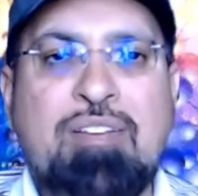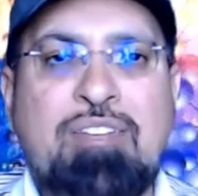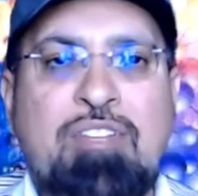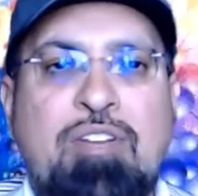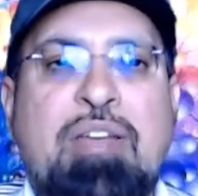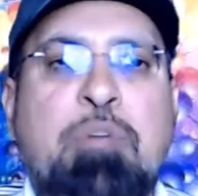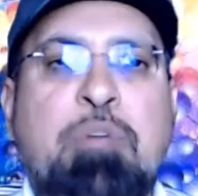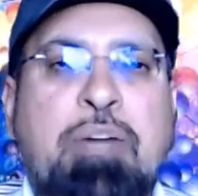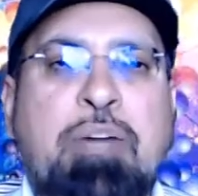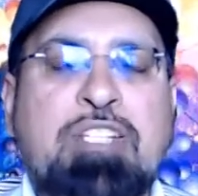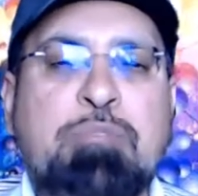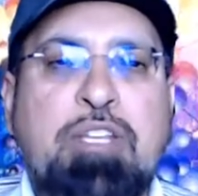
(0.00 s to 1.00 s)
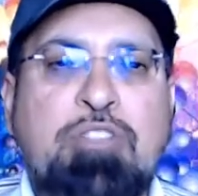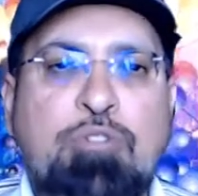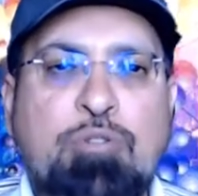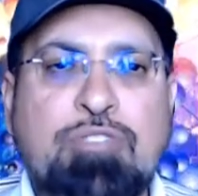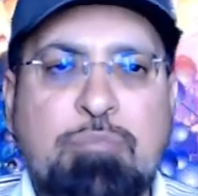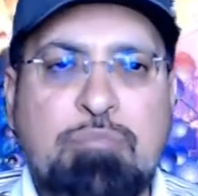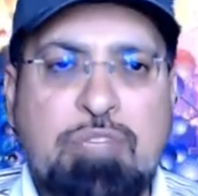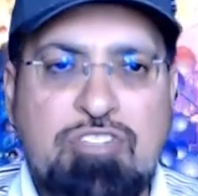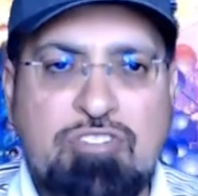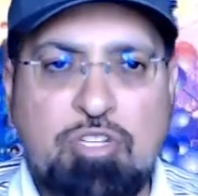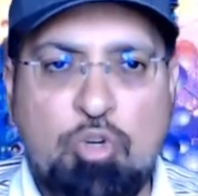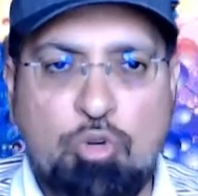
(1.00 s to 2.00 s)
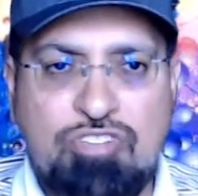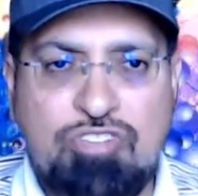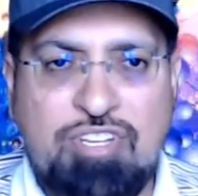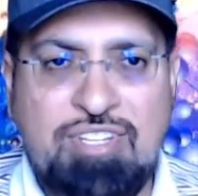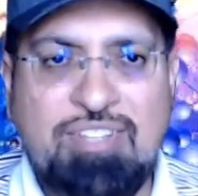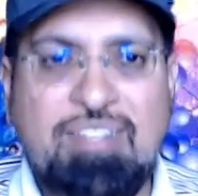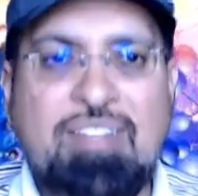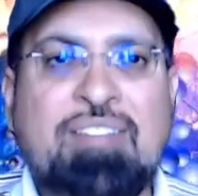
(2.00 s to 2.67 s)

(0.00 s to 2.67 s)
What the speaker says: everybody's been through some initial coaching.